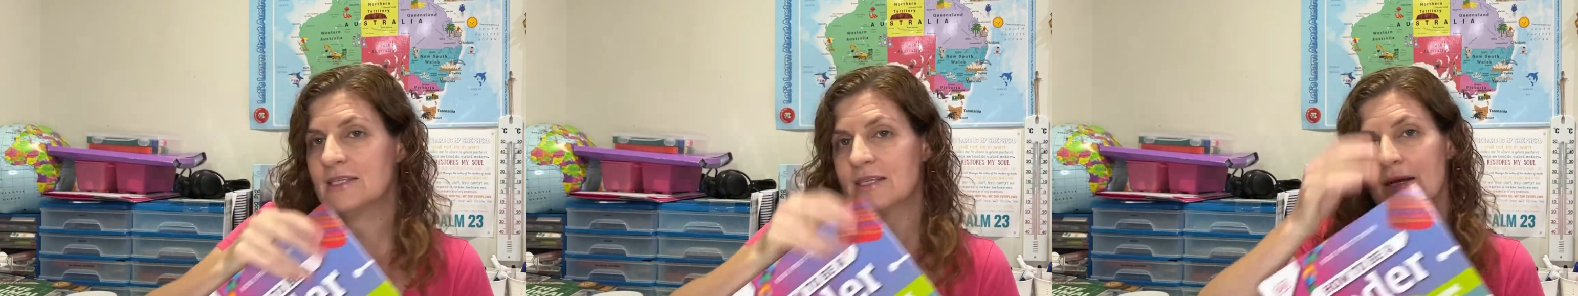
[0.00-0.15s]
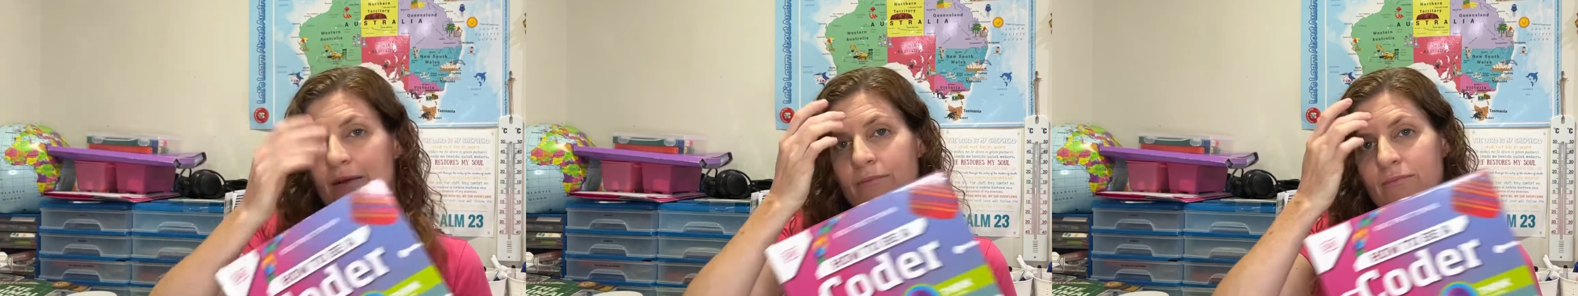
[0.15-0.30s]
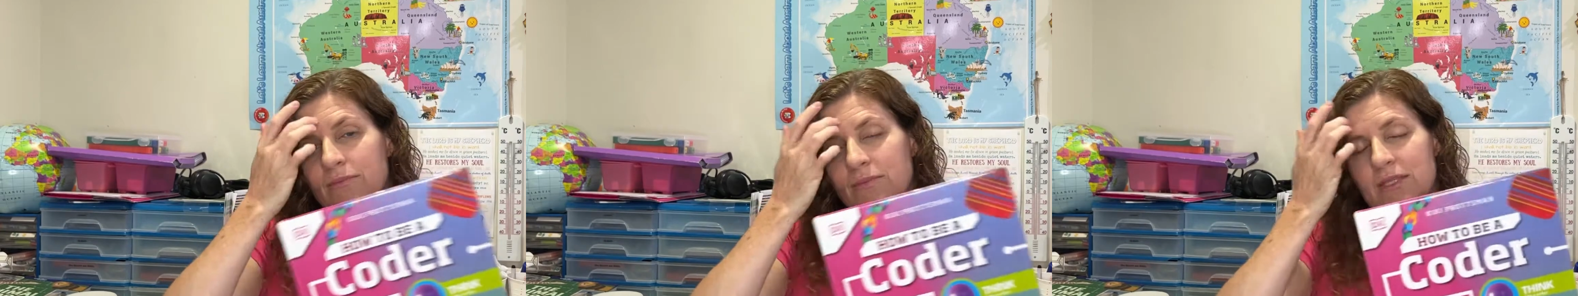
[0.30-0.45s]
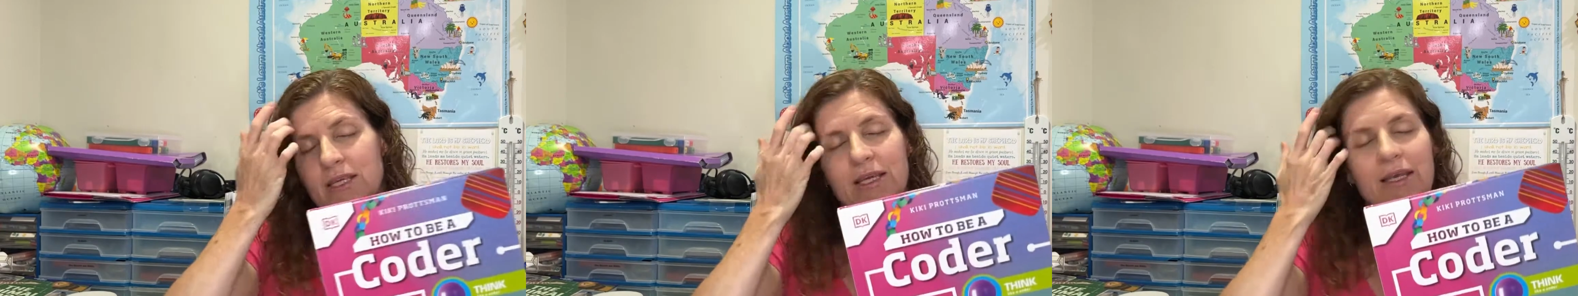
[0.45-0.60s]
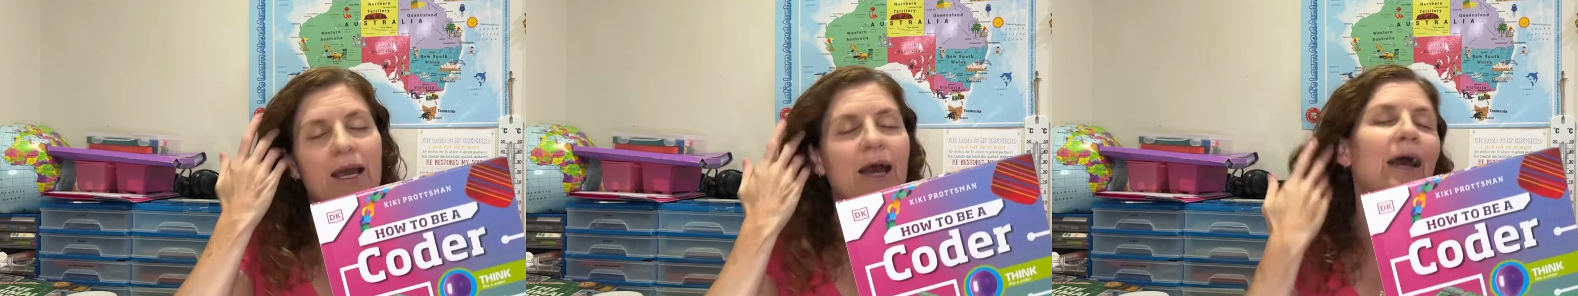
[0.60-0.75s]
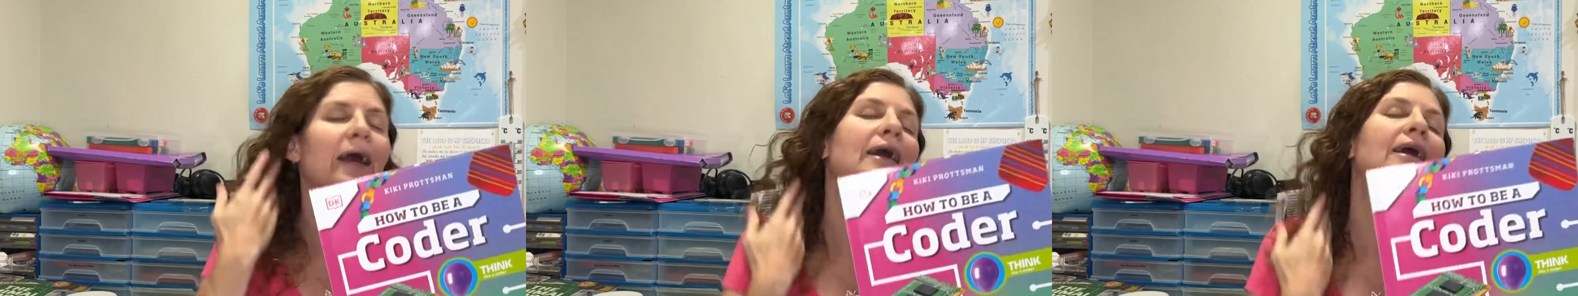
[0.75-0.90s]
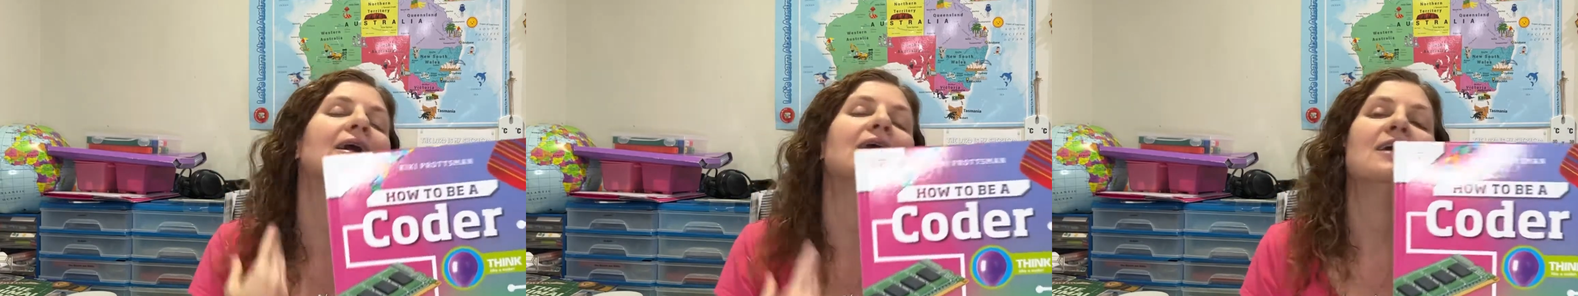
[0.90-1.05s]

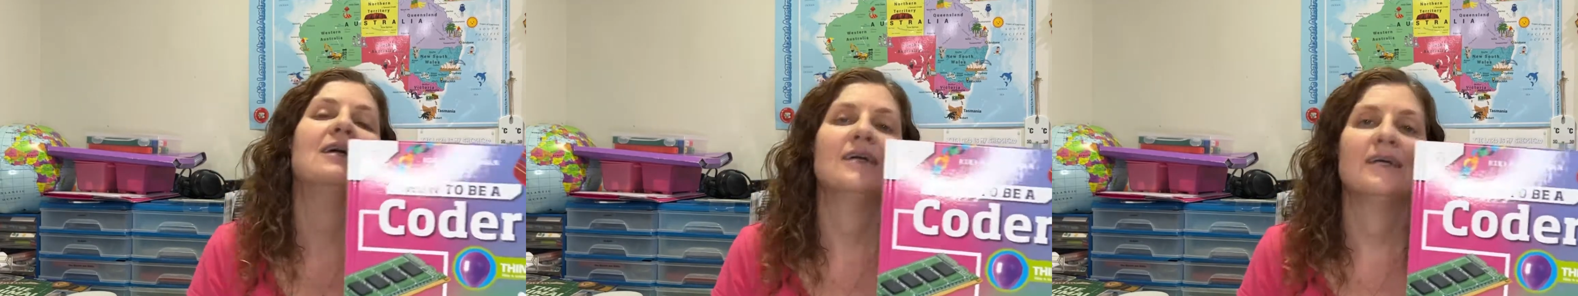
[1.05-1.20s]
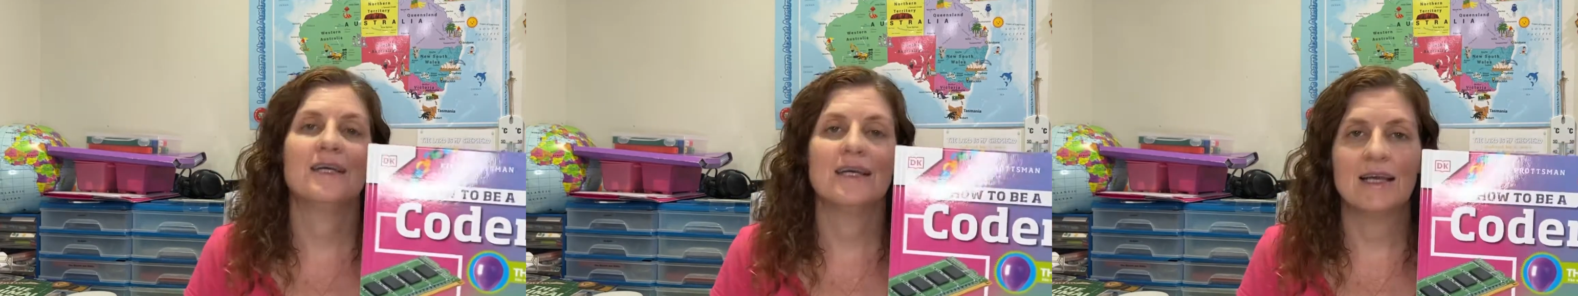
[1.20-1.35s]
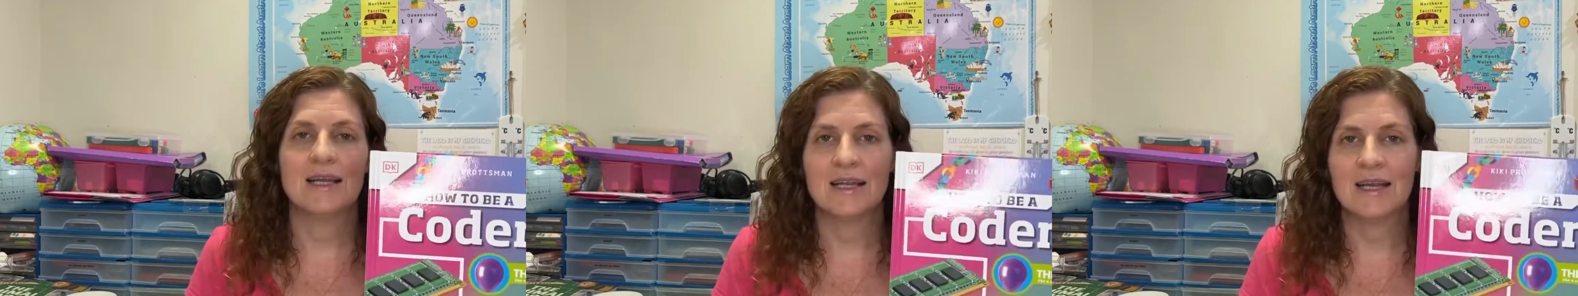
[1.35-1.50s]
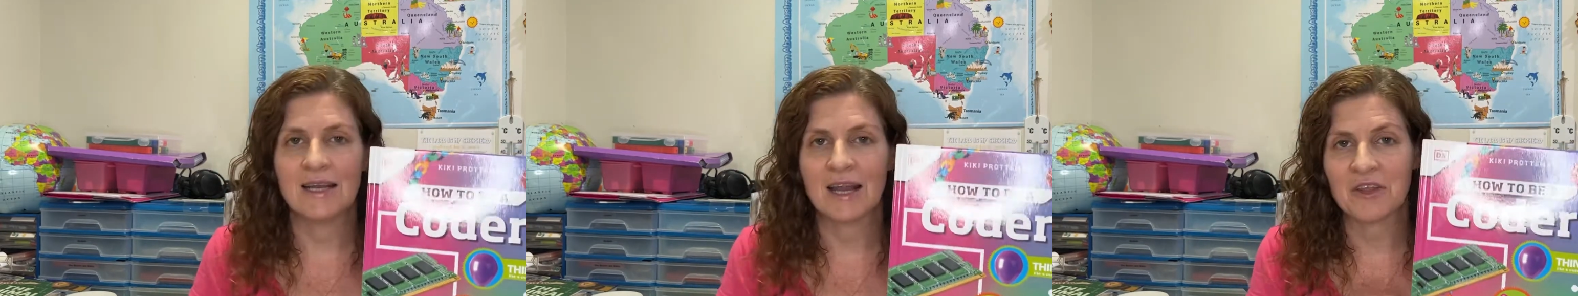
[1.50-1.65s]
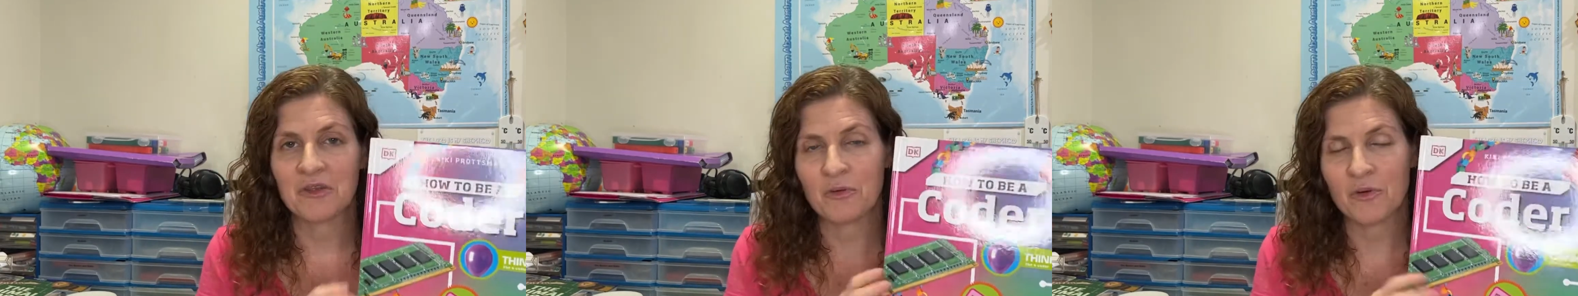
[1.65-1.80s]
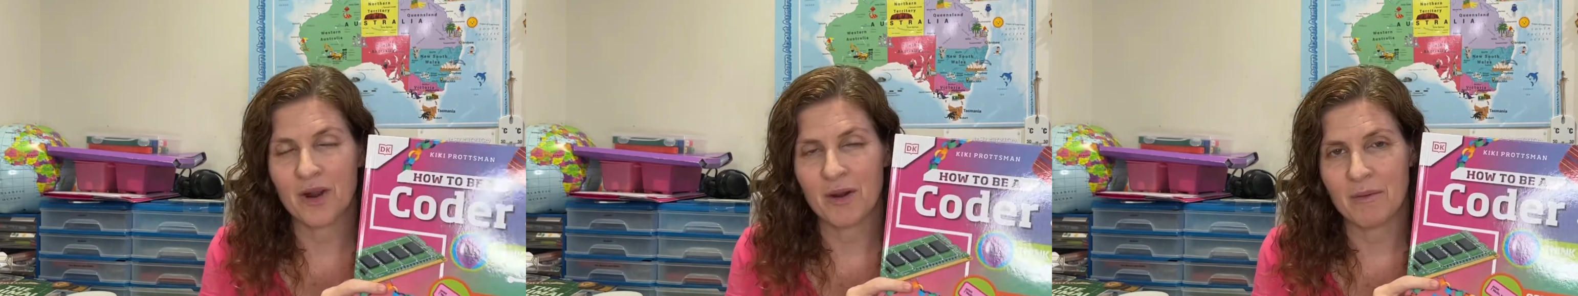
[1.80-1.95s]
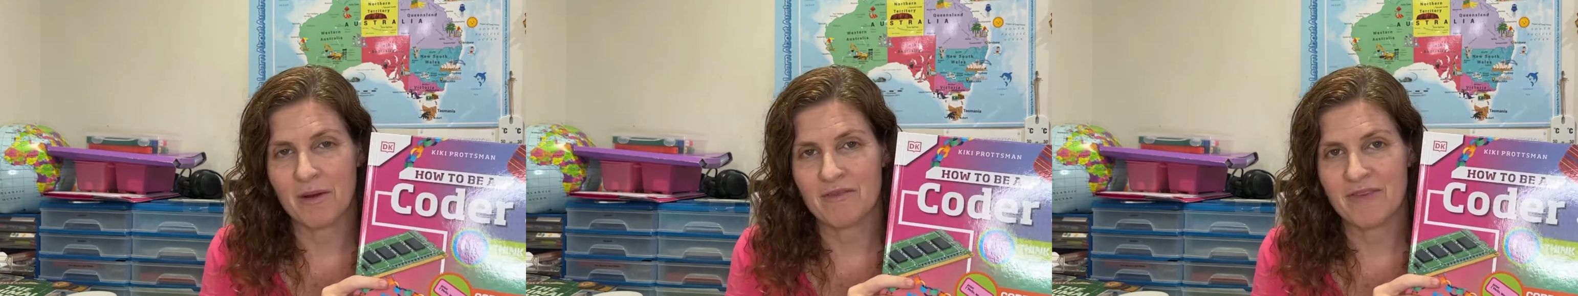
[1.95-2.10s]
DK, another
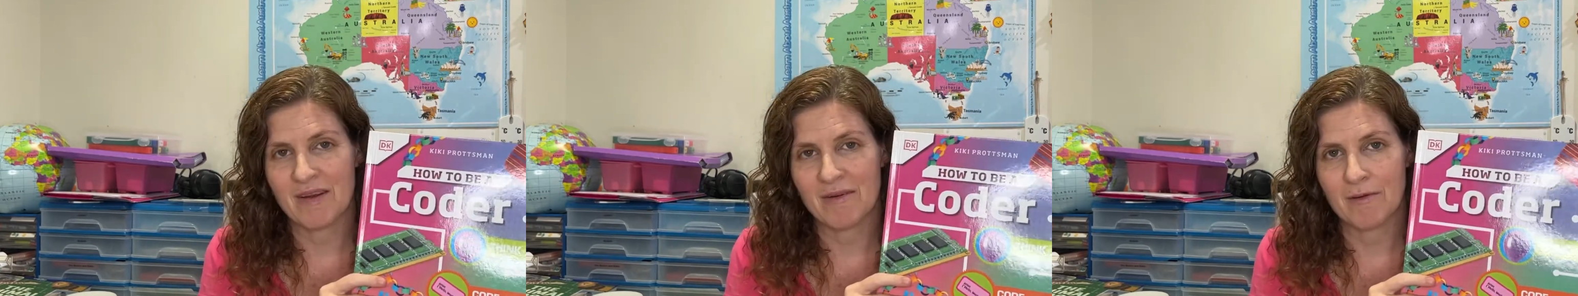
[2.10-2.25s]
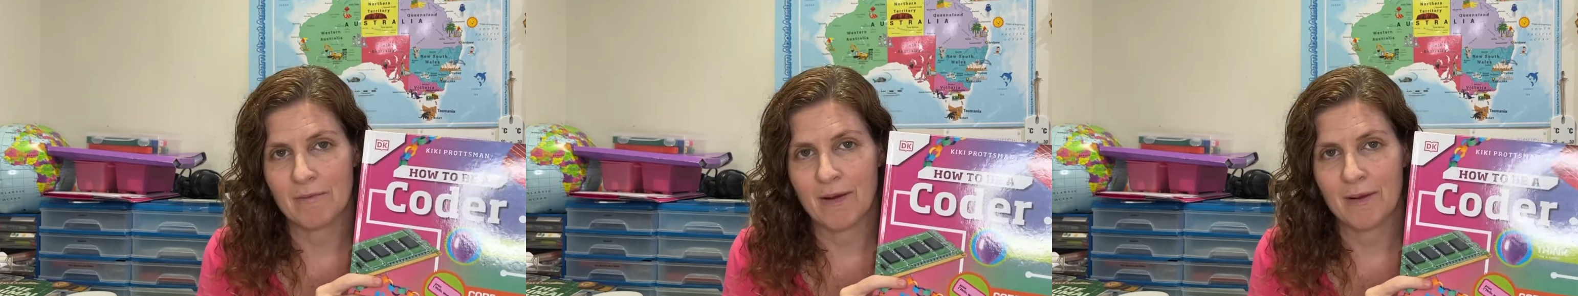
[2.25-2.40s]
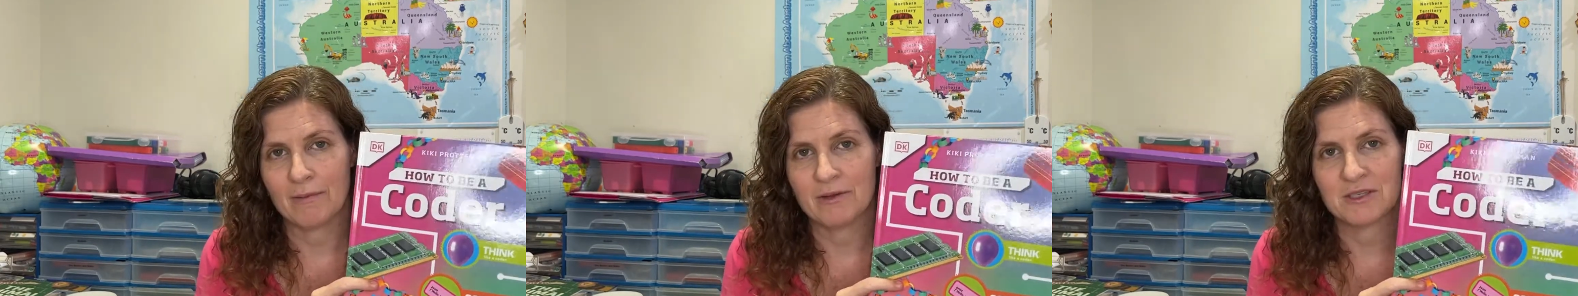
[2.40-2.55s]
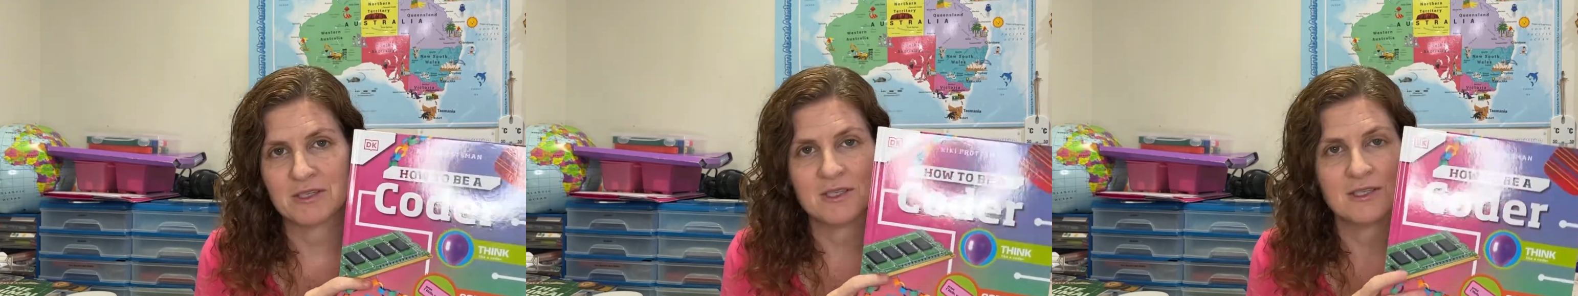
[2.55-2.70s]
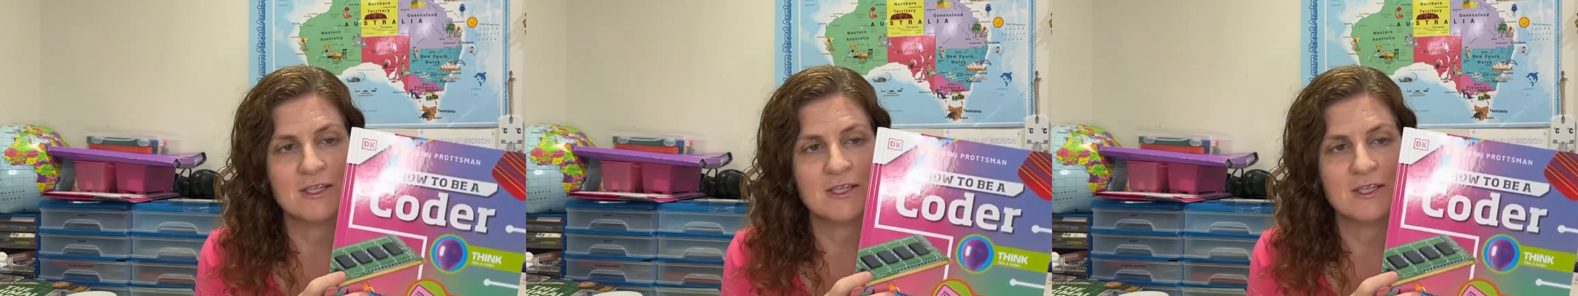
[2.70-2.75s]
one of my favorite publishers.